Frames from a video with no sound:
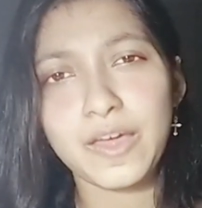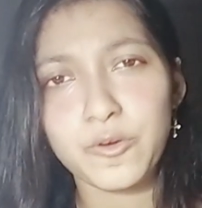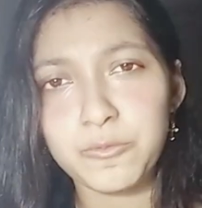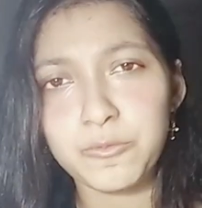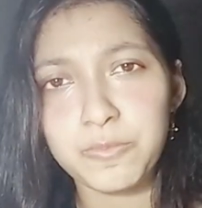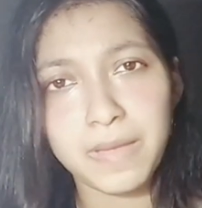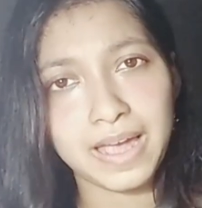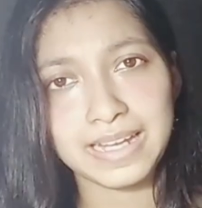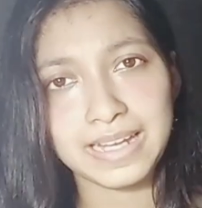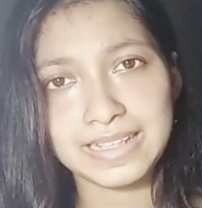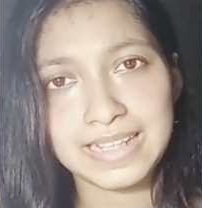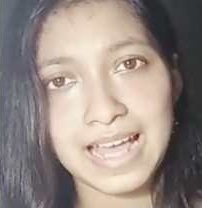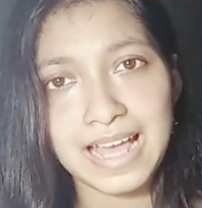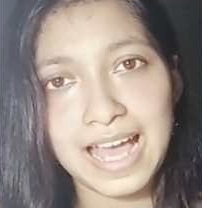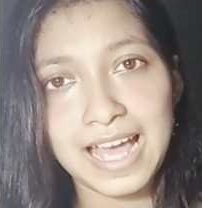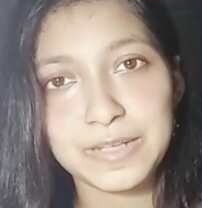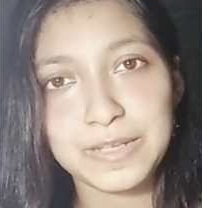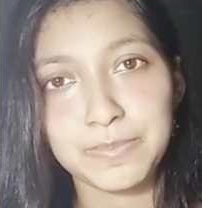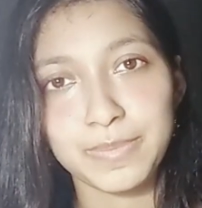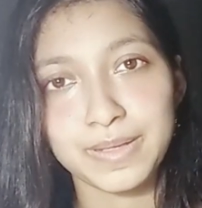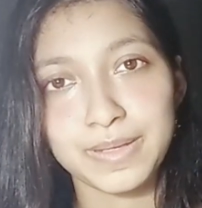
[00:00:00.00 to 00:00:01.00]
mind
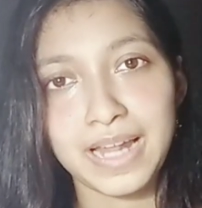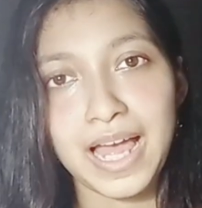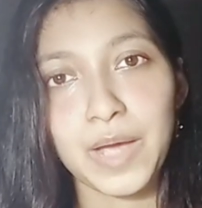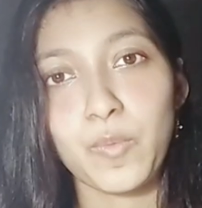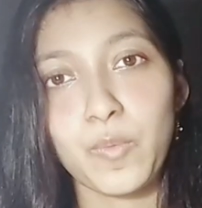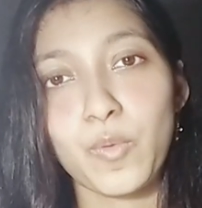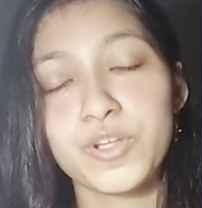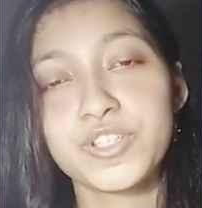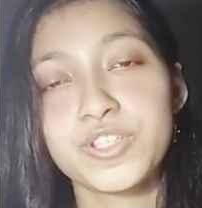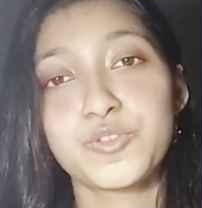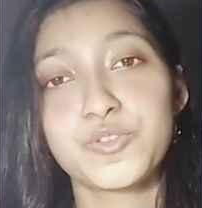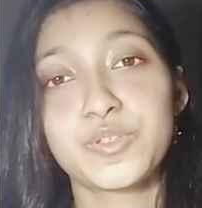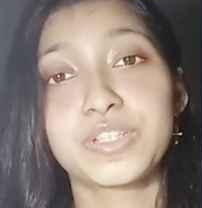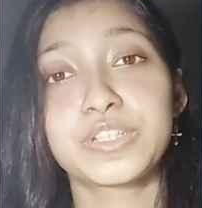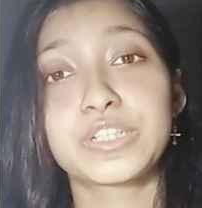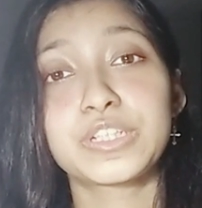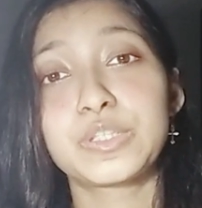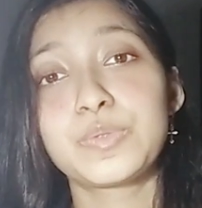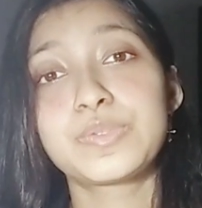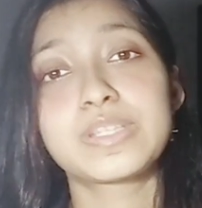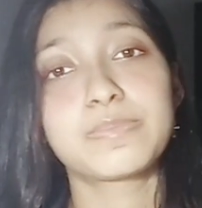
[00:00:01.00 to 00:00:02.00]
that, but I wanted to
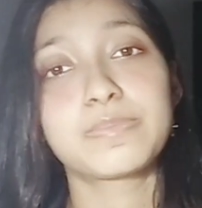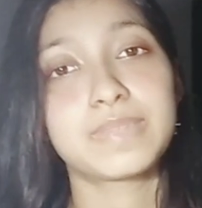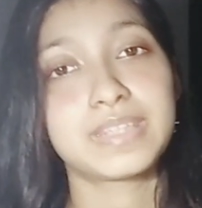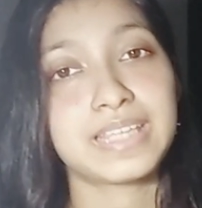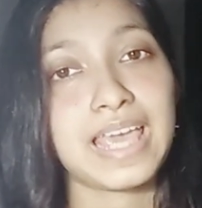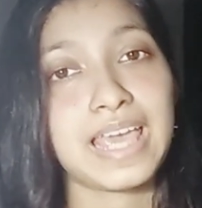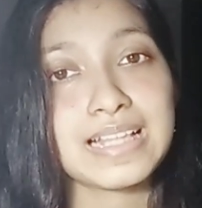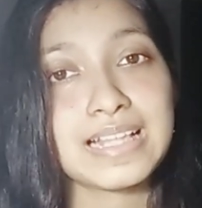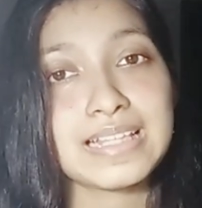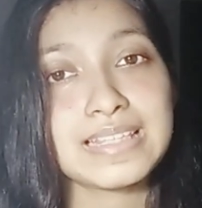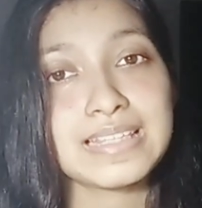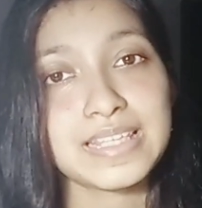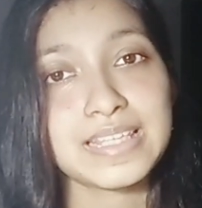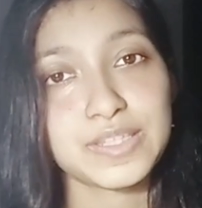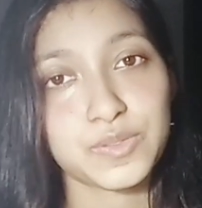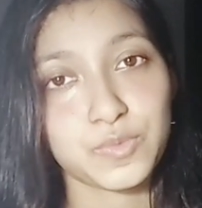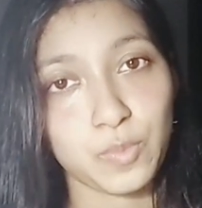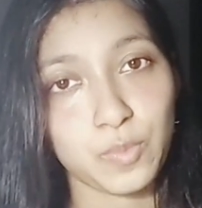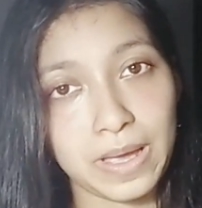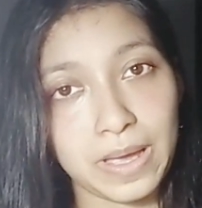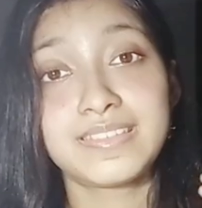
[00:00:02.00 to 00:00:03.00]
include something else as
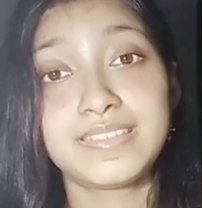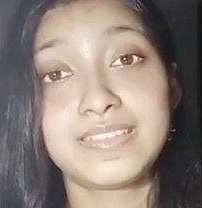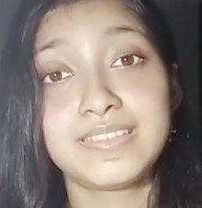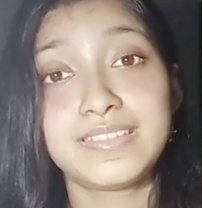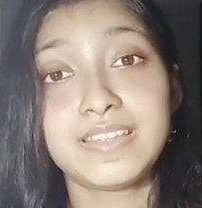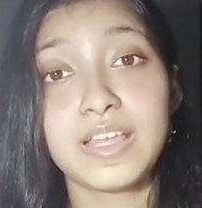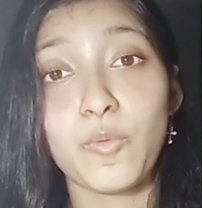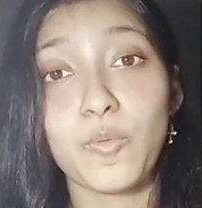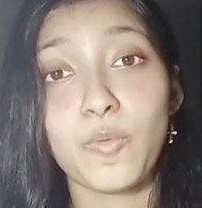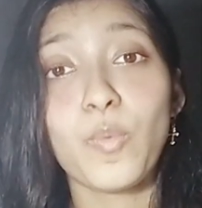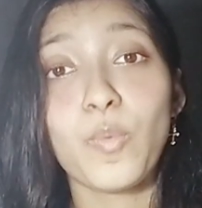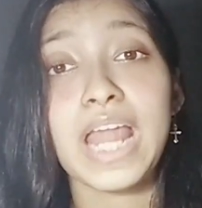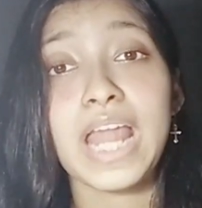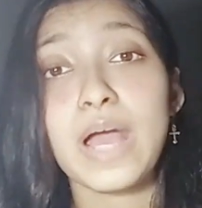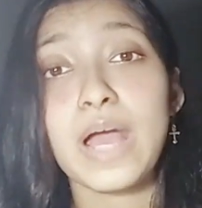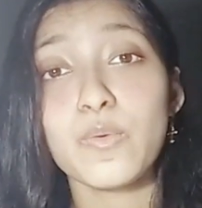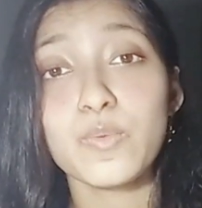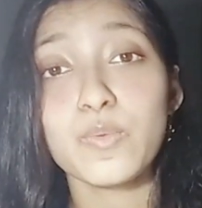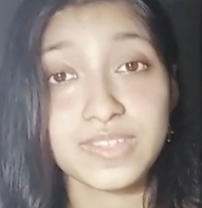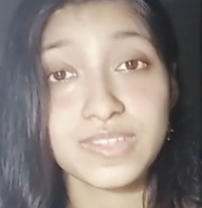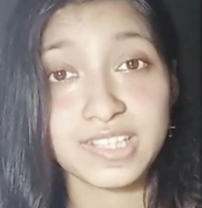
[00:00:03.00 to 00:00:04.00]
well. When I
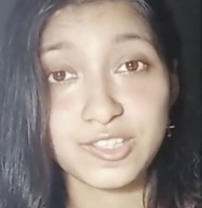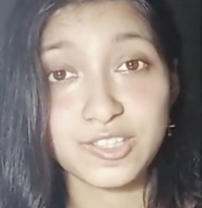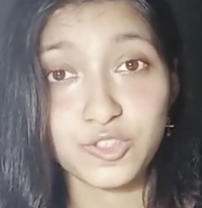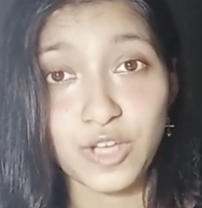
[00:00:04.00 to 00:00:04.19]
was a